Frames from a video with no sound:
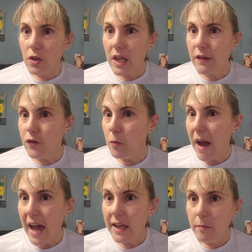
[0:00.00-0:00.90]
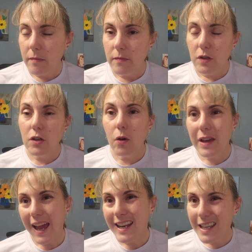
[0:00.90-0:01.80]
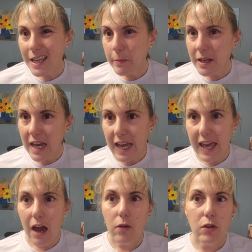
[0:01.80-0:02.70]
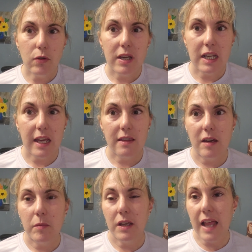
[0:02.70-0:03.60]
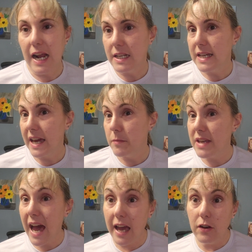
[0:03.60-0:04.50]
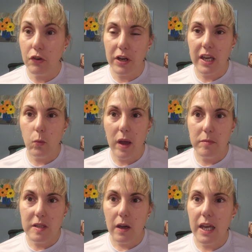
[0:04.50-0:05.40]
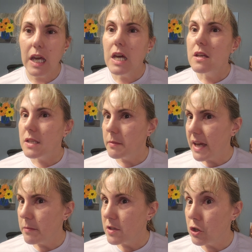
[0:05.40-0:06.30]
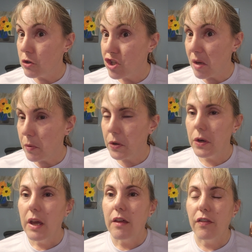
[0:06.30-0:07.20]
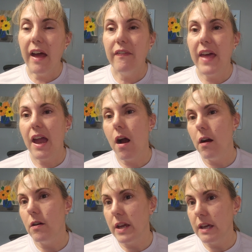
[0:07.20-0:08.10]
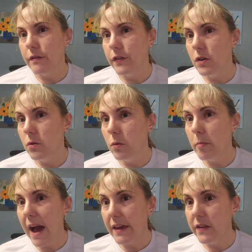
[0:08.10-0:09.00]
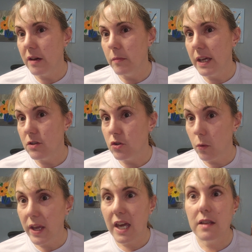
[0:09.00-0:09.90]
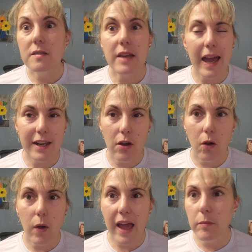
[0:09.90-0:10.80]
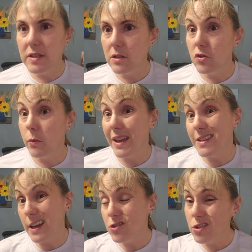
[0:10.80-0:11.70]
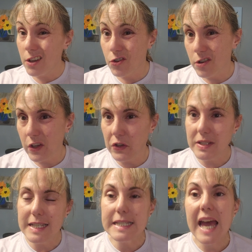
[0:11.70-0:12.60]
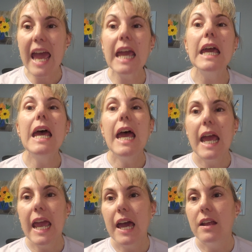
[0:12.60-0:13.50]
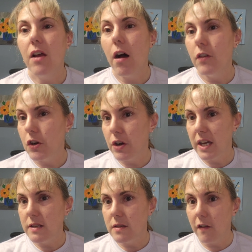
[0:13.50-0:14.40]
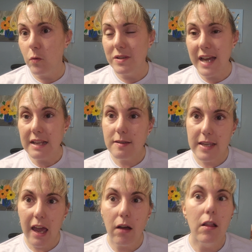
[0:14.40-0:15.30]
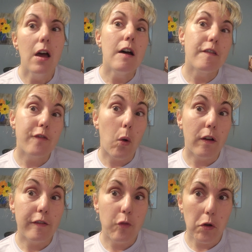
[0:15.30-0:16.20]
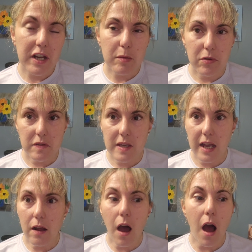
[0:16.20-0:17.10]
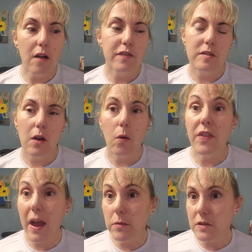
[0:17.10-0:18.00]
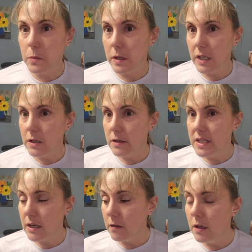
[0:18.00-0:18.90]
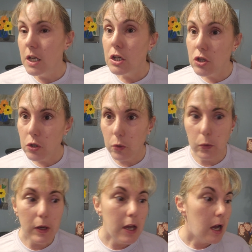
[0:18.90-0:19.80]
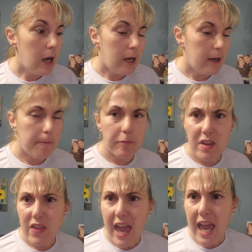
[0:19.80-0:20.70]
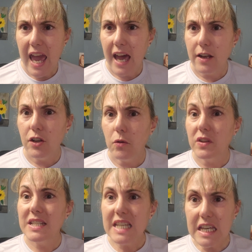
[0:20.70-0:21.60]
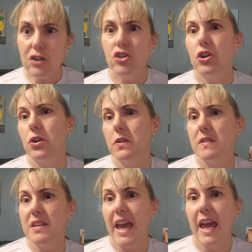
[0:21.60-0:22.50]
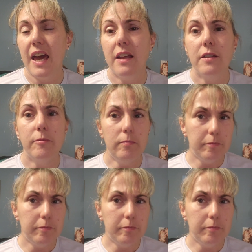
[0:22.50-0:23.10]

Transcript: if you buy them, you know, kind of keep an eye out. You can get them a lot of times on Cricut website. Sometimes they're cheaper than they are if you buy them at Joann's. I know I was at Joann's actually earlier today, and all the Cricut stuff was on sale for 40% off. So that was a really good deal too. And they had, you know, the t-shirts and